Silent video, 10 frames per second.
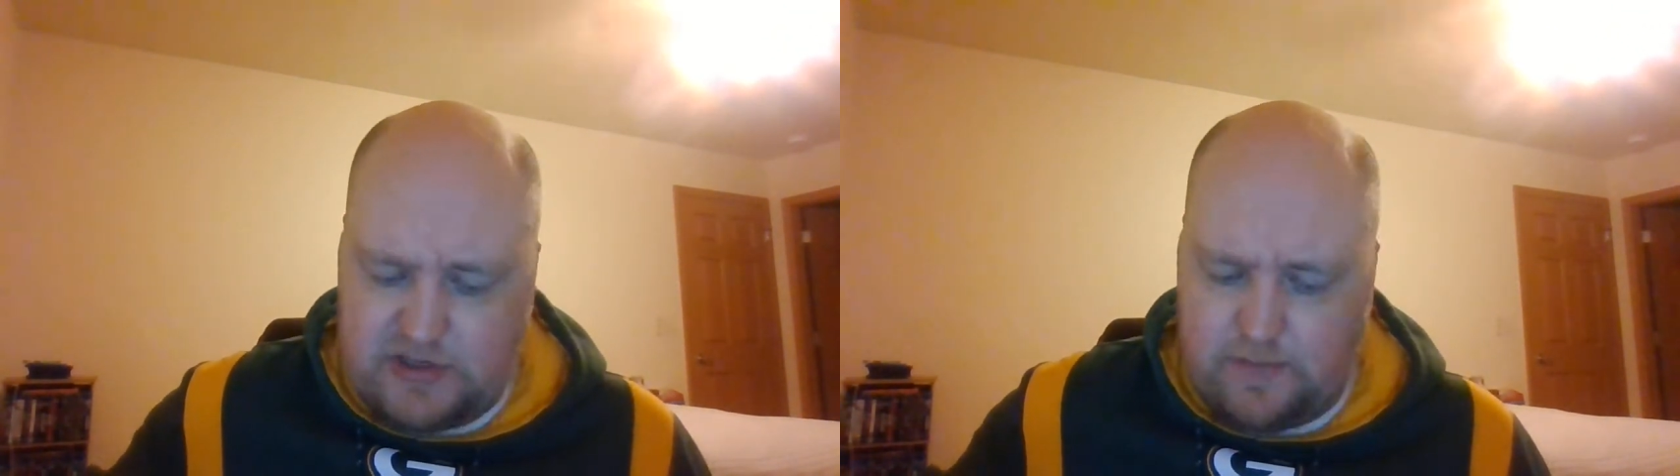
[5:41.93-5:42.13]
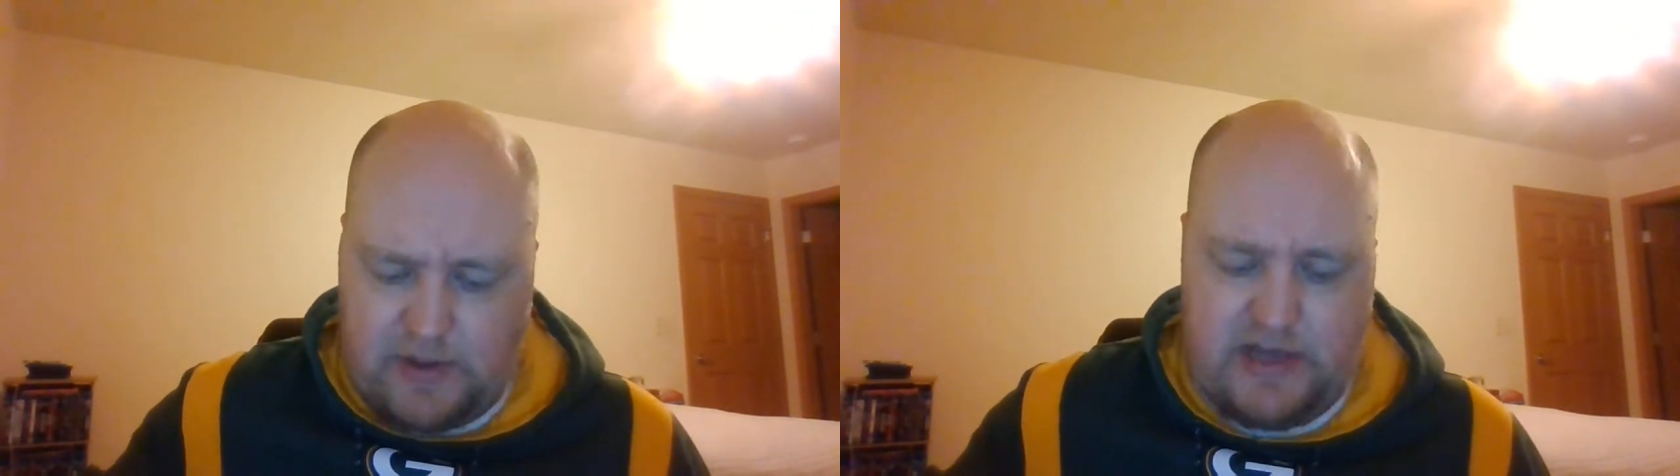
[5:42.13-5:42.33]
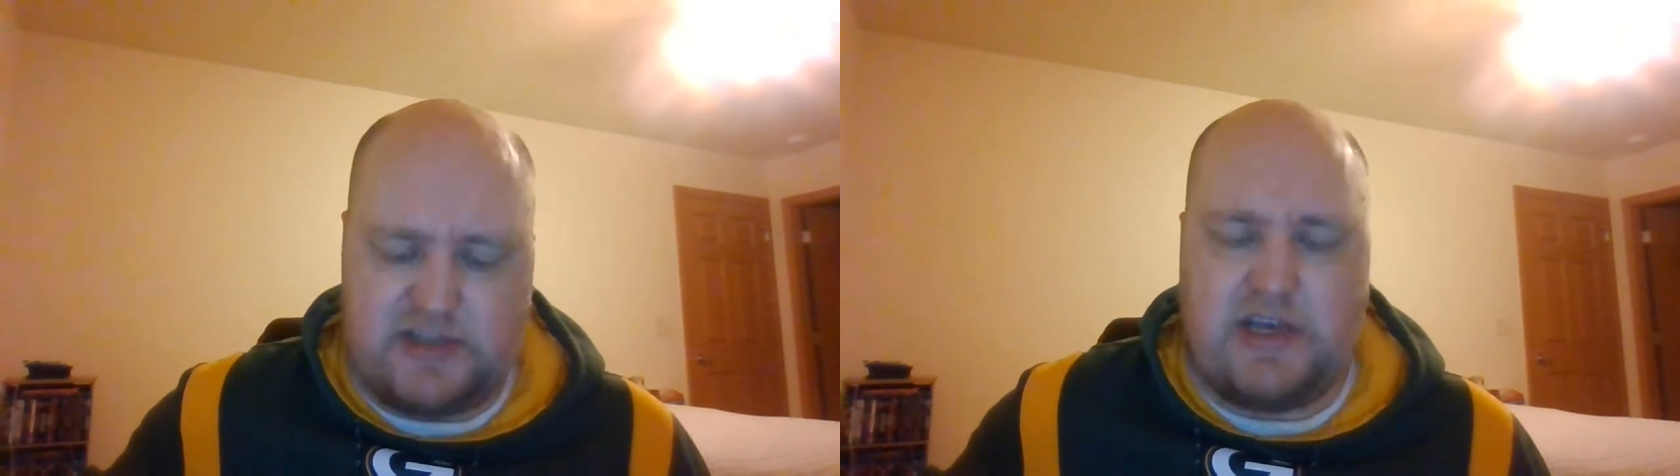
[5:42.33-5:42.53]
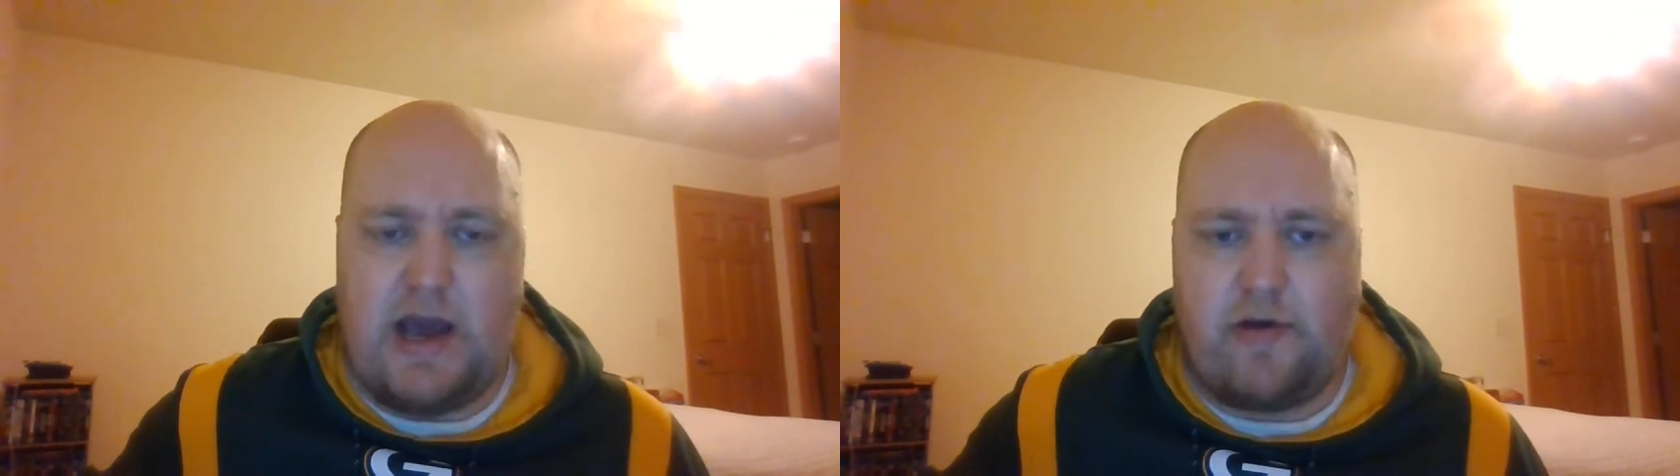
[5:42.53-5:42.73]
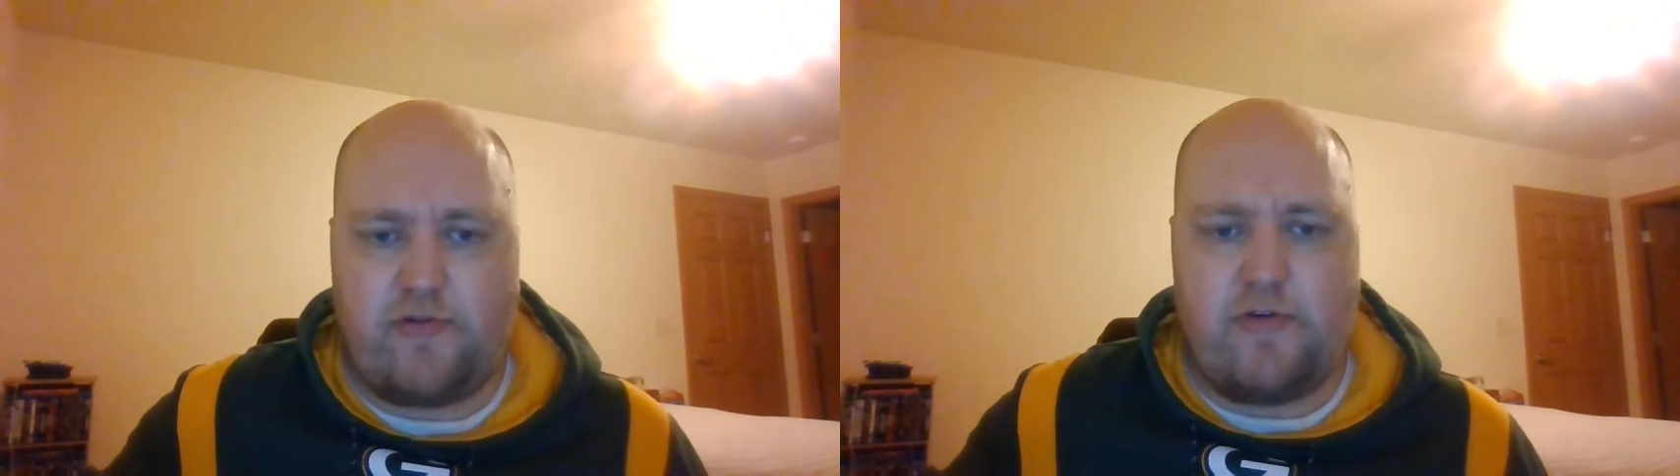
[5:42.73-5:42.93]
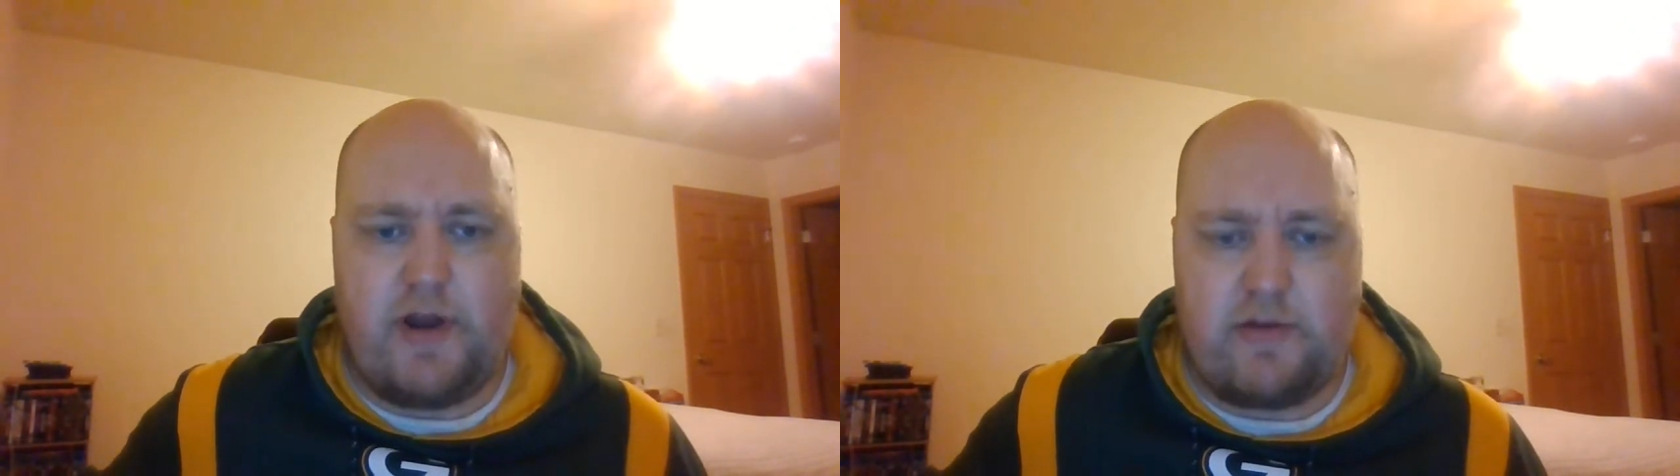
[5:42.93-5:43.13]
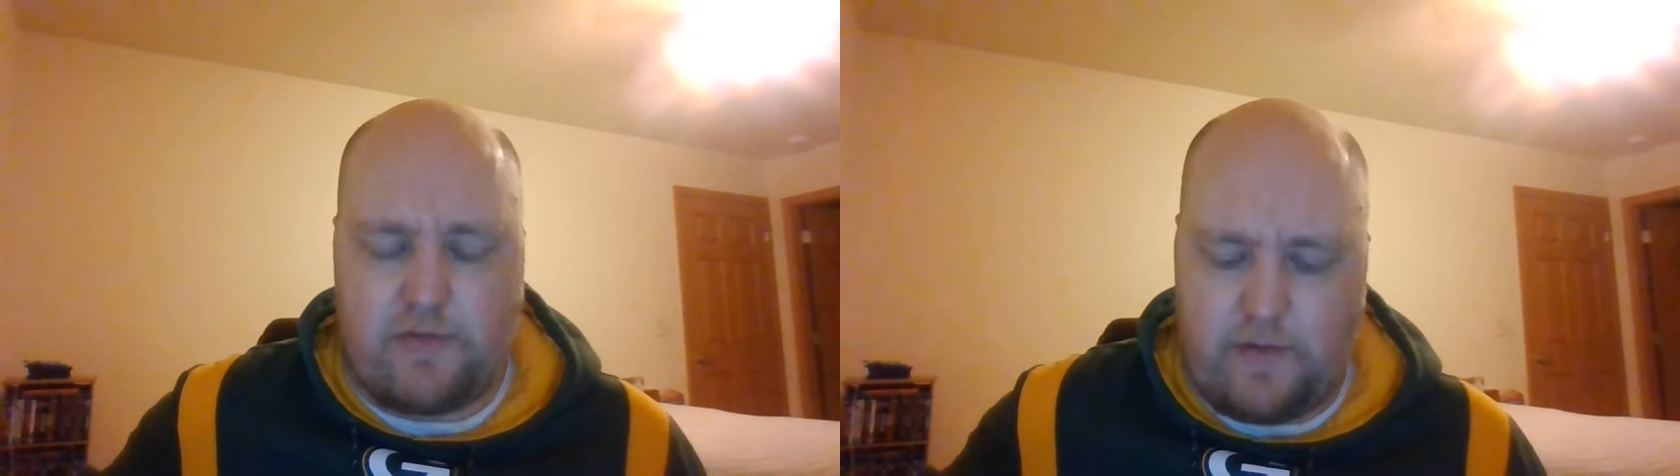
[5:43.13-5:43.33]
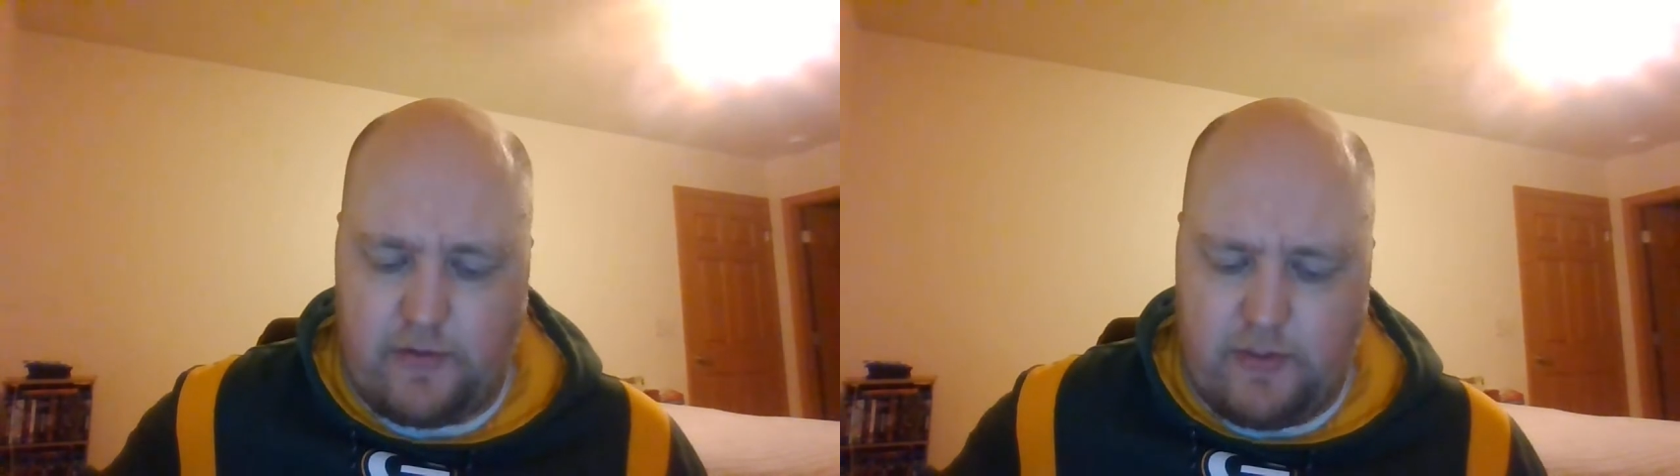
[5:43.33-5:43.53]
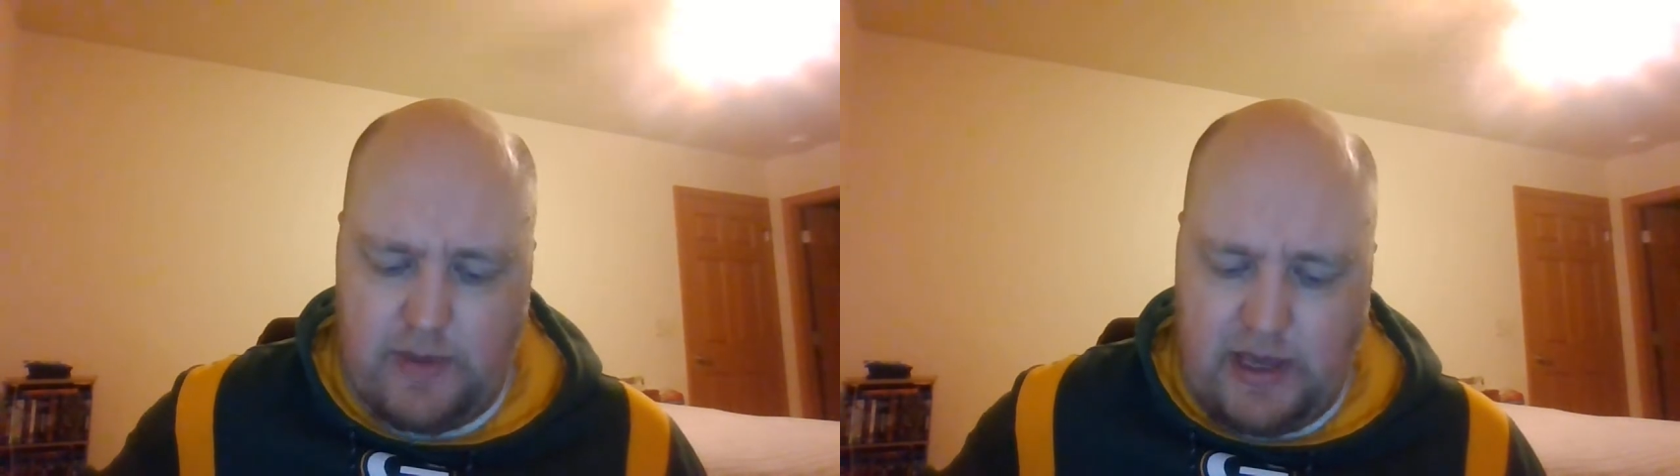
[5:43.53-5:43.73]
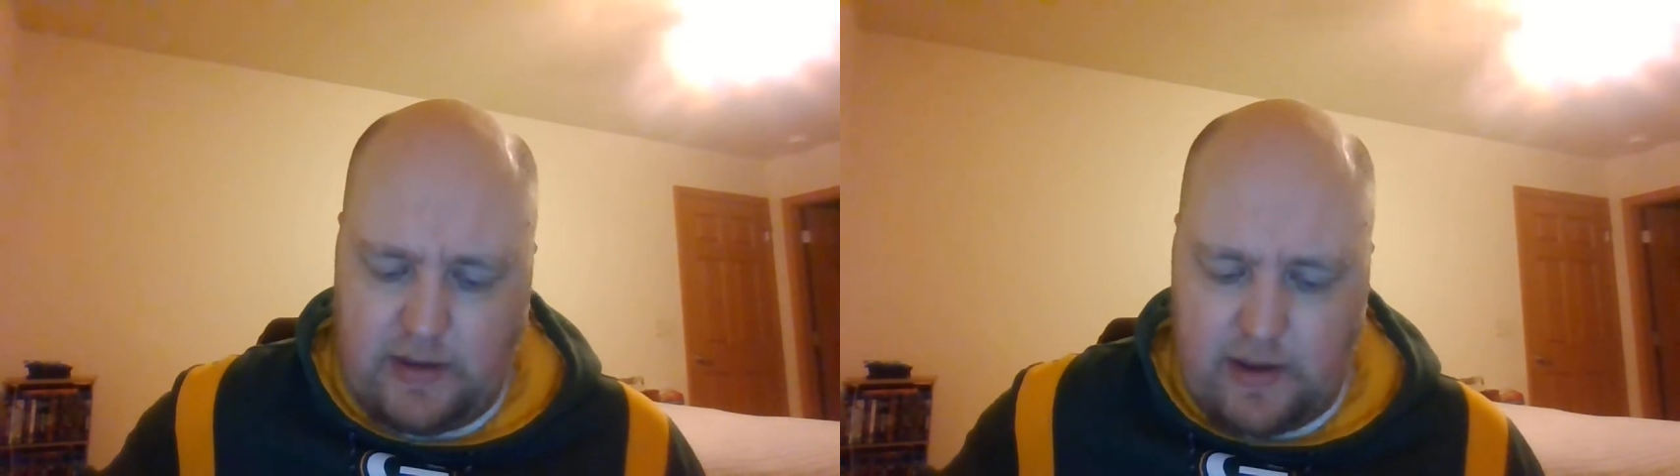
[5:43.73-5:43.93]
who plays the astronaut, sort of the main